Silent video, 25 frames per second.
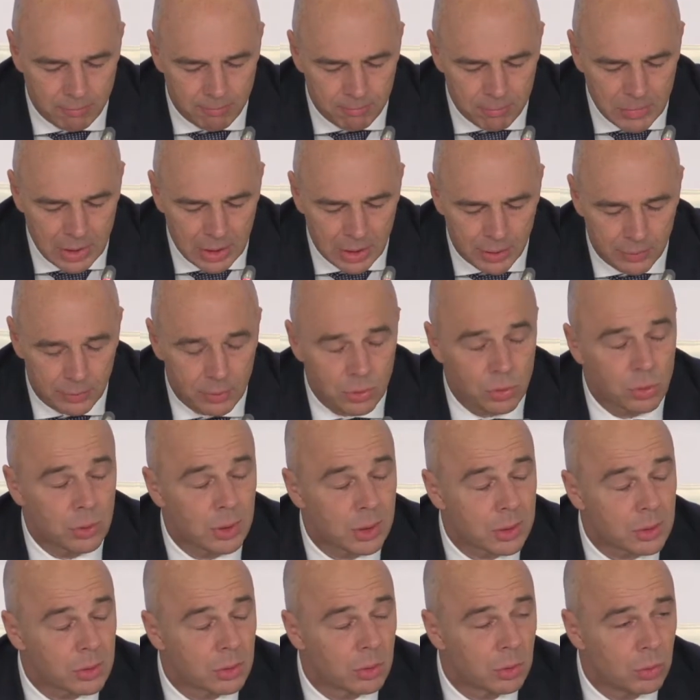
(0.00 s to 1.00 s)
So the
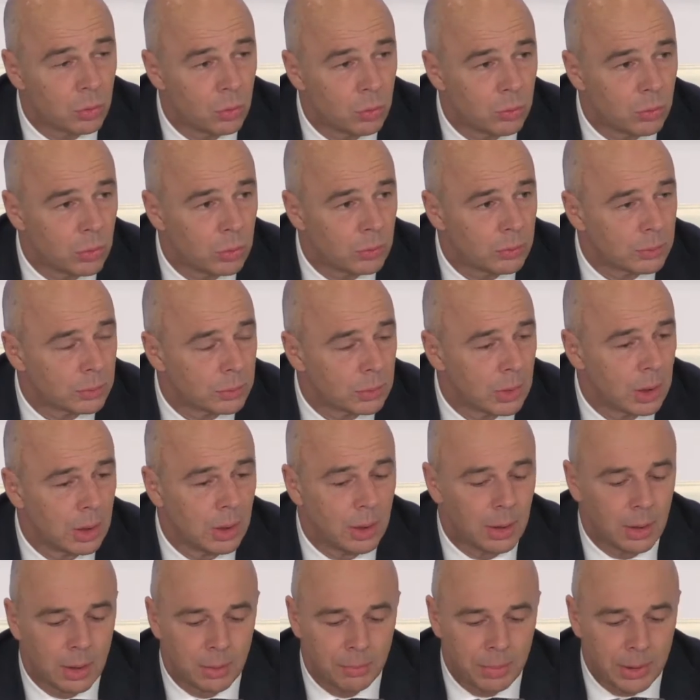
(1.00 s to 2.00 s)
draft is ready
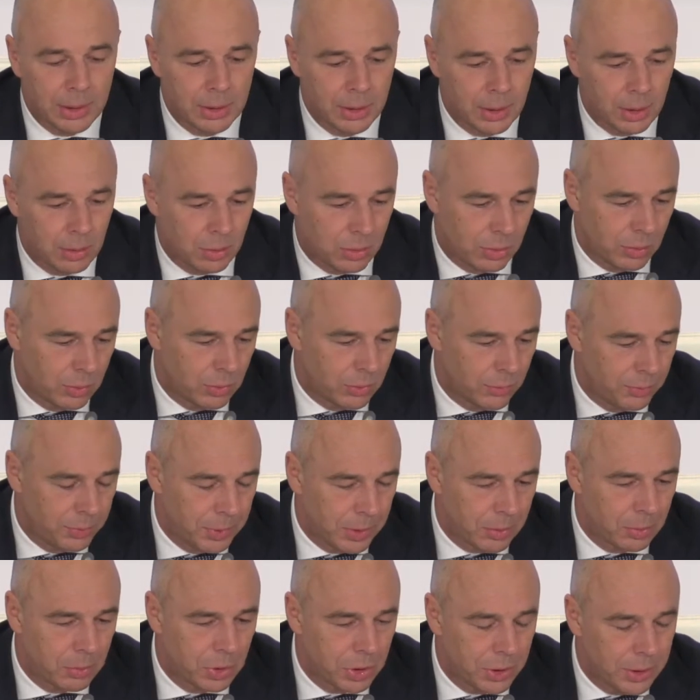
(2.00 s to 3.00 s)
for
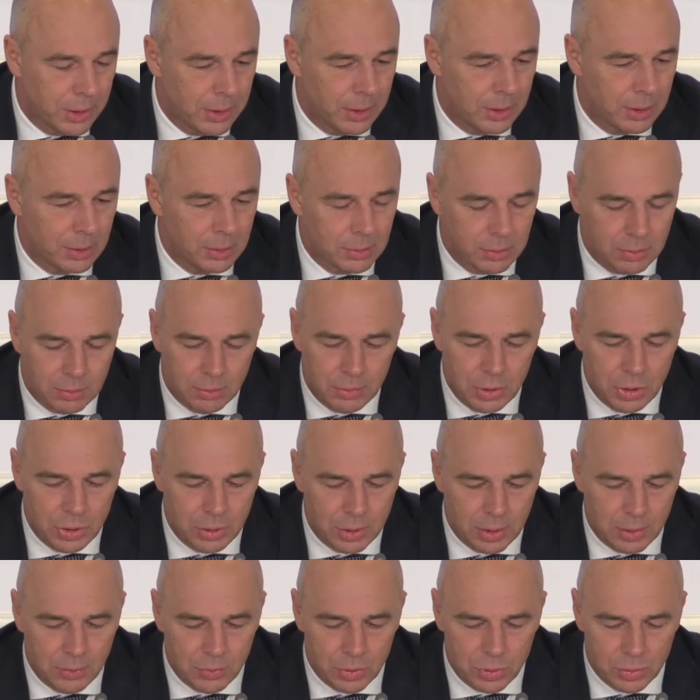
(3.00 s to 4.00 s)
consideration in State
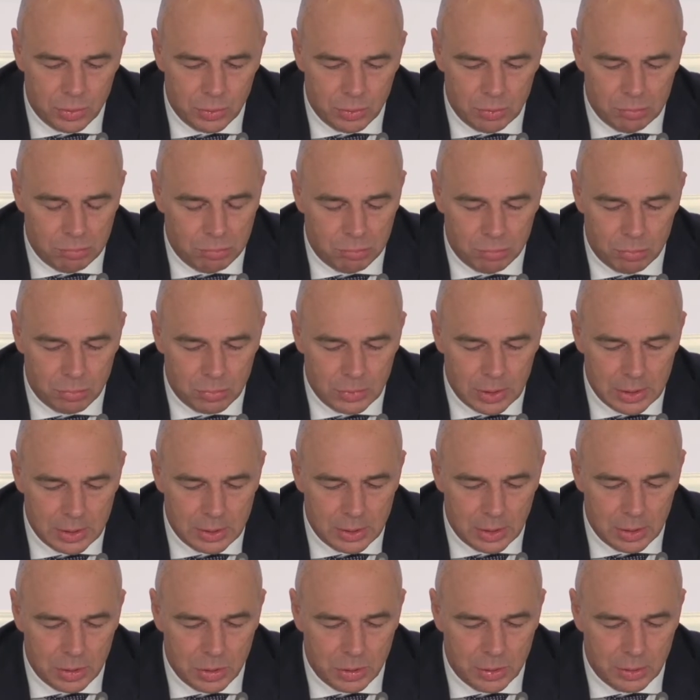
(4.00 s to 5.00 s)
Duma.
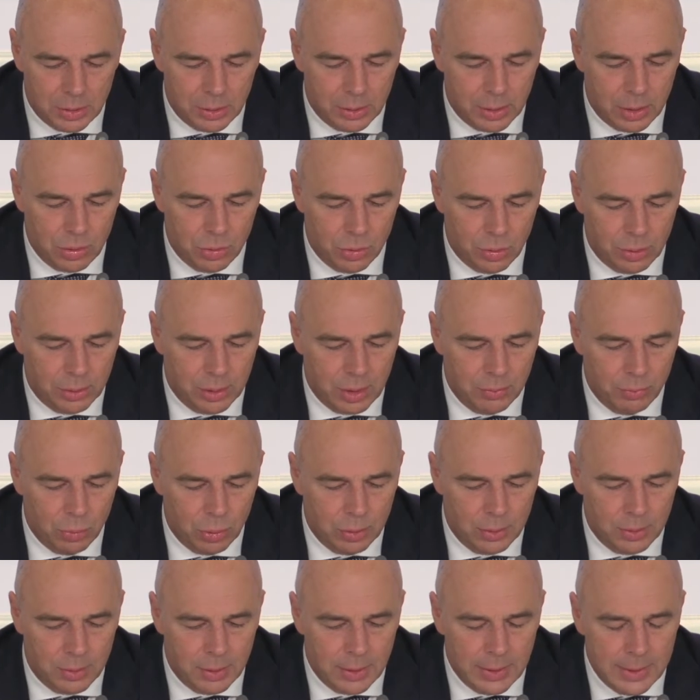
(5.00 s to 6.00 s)
We
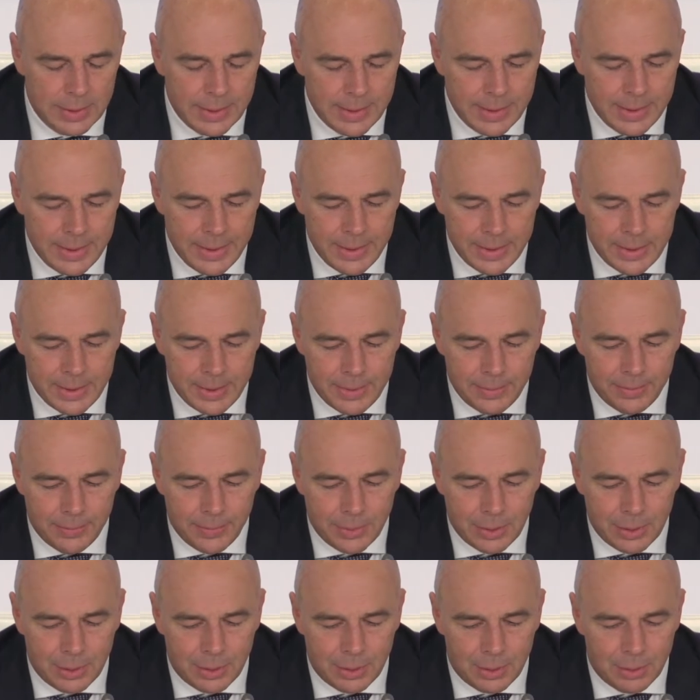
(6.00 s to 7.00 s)
consider that this
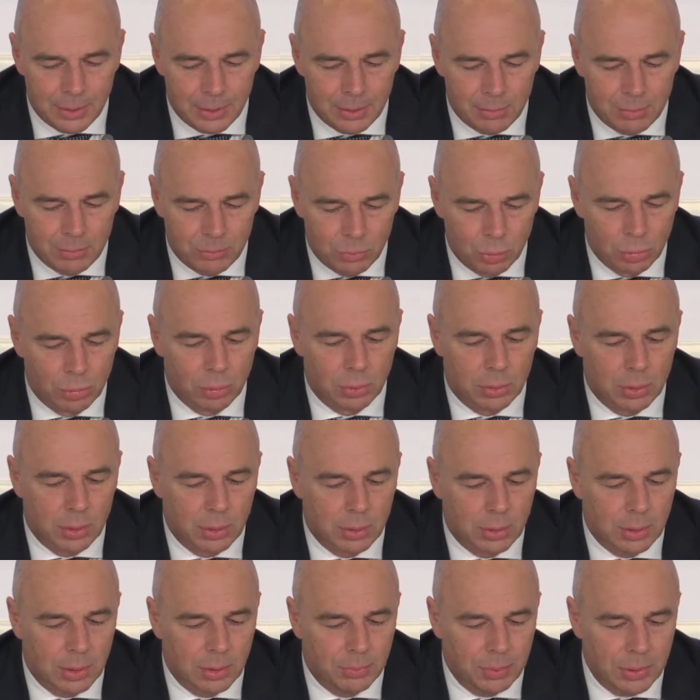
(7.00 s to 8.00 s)
draft is
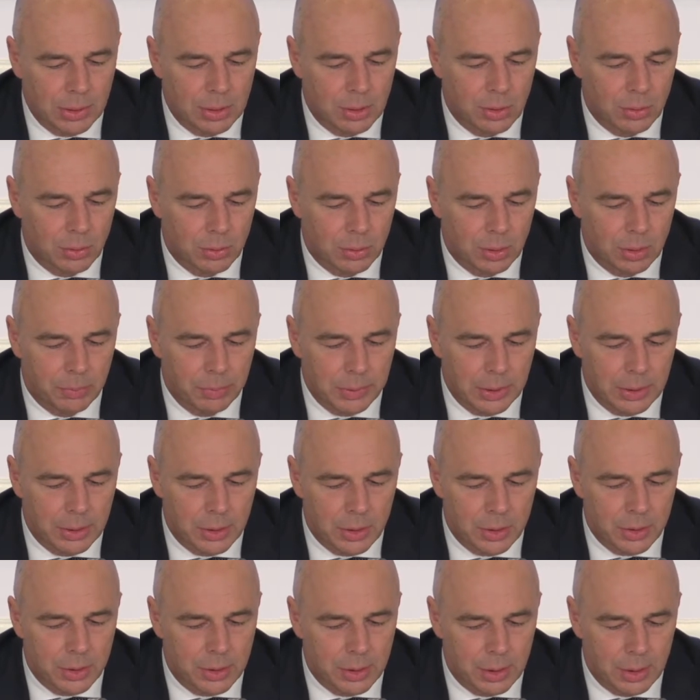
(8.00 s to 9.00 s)
well elaborated,
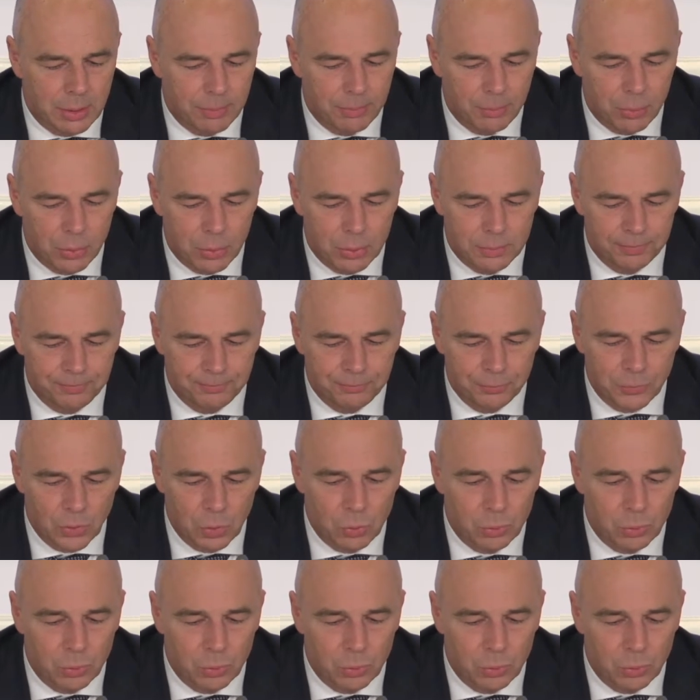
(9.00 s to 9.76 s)
and